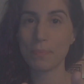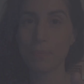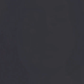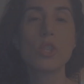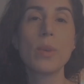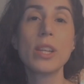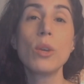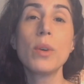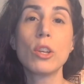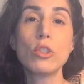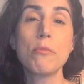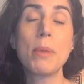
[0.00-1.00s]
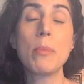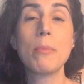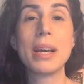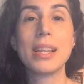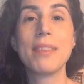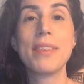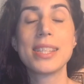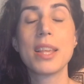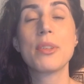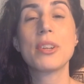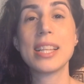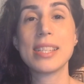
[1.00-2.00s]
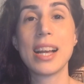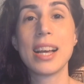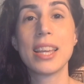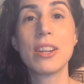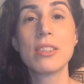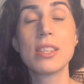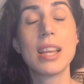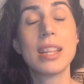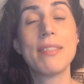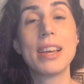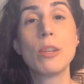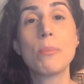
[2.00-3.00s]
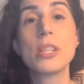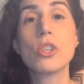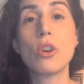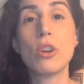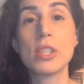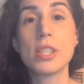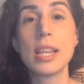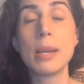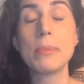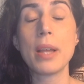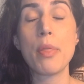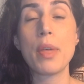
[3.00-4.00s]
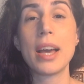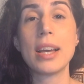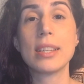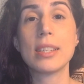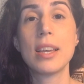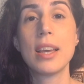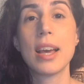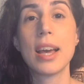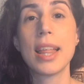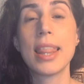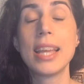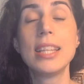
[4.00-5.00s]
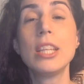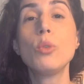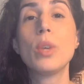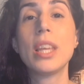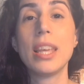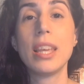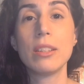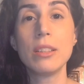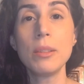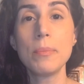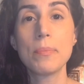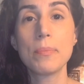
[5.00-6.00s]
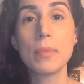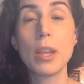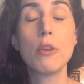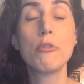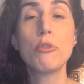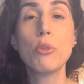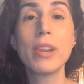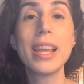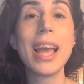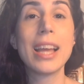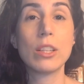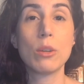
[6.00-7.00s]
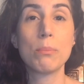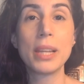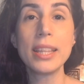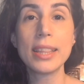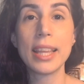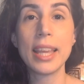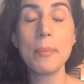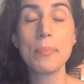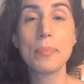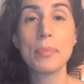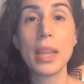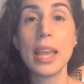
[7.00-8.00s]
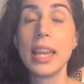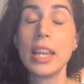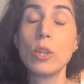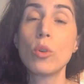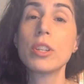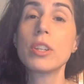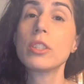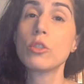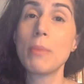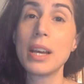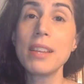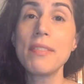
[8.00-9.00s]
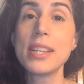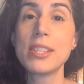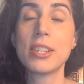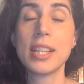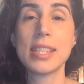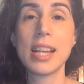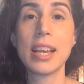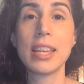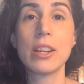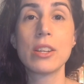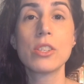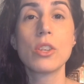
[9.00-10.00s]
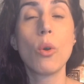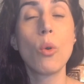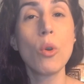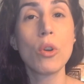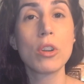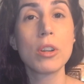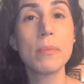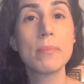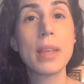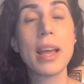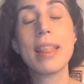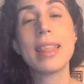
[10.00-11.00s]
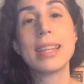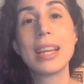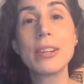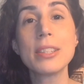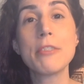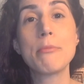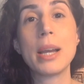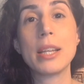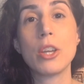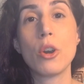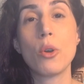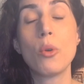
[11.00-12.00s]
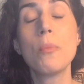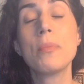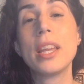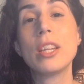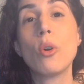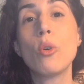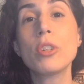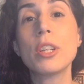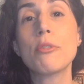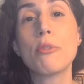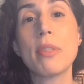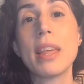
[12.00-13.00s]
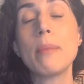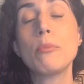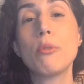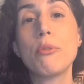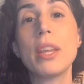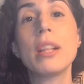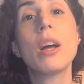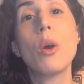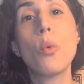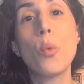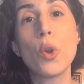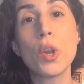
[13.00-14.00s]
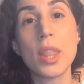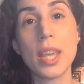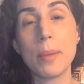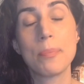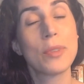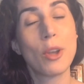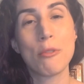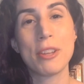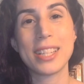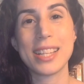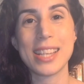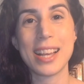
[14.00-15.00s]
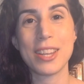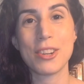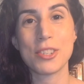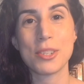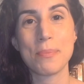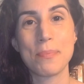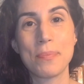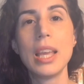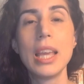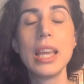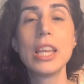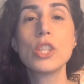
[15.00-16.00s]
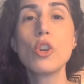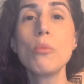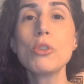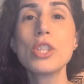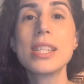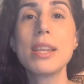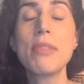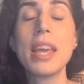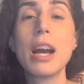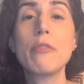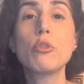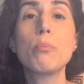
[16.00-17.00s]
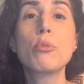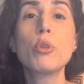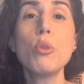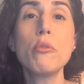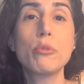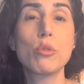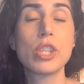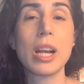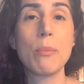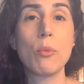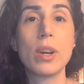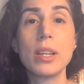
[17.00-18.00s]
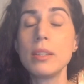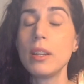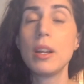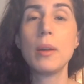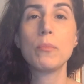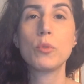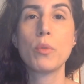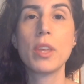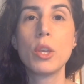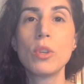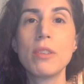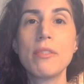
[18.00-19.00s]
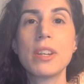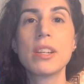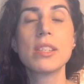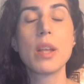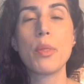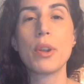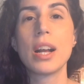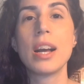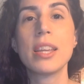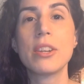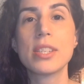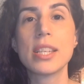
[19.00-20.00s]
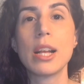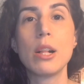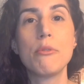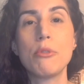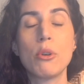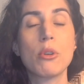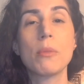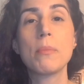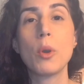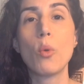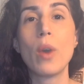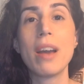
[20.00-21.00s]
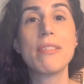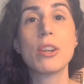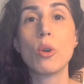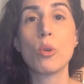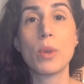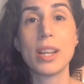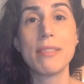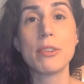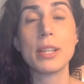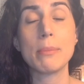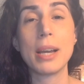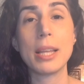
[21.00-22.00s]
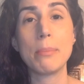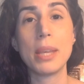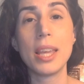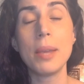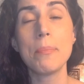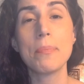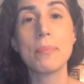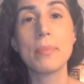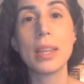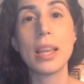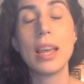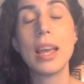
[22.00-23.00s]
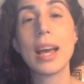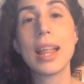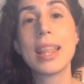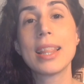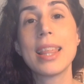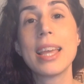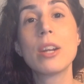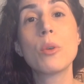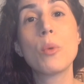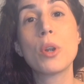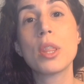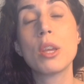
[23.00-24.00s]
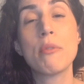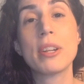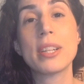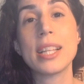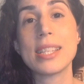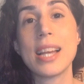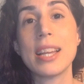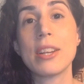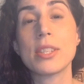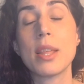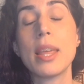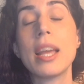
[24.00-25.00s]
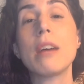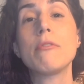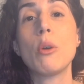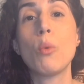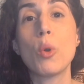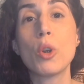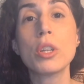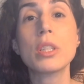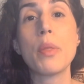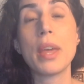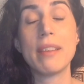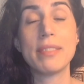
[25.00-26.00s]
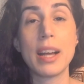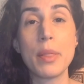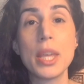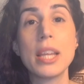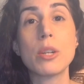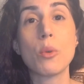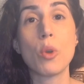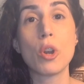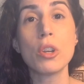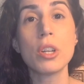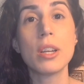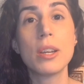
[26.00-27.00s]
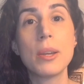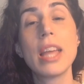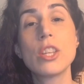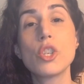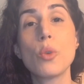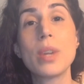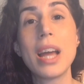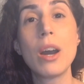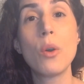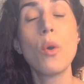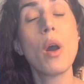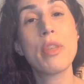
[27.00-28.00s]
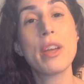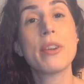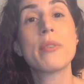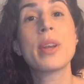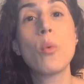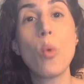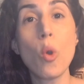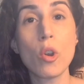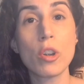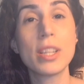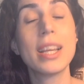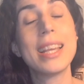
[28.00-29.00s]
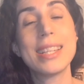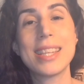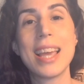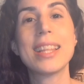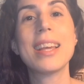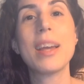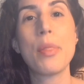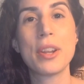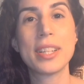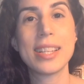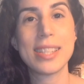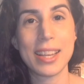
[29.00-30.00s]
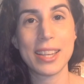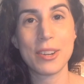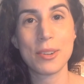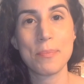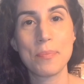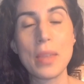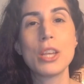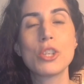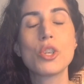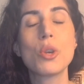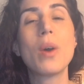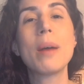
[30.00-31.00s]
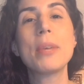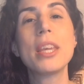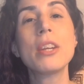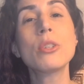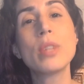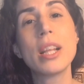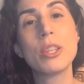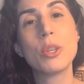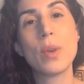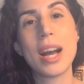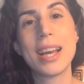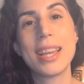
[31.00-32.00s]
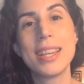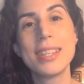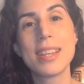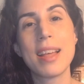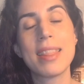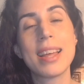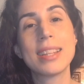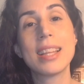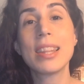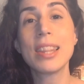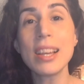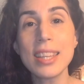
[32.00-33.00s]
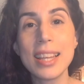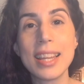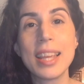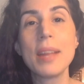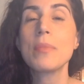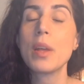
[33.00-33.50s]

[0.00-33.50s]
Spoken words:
So I know a lot of people manifesting their desires develop this concept that they need to heal fully and completely in order to manifest their desires, or the narrative might go, in order for them to feel worthy of their desires. It's almost as if they have to prove to someone, to the universe, their higher self, or whoever or whatever it might be, that they are worthy of their desires, that they have worked, they have done the inner work, and so now their reward is getting their desire. So I'm here to tell you guys that luckily,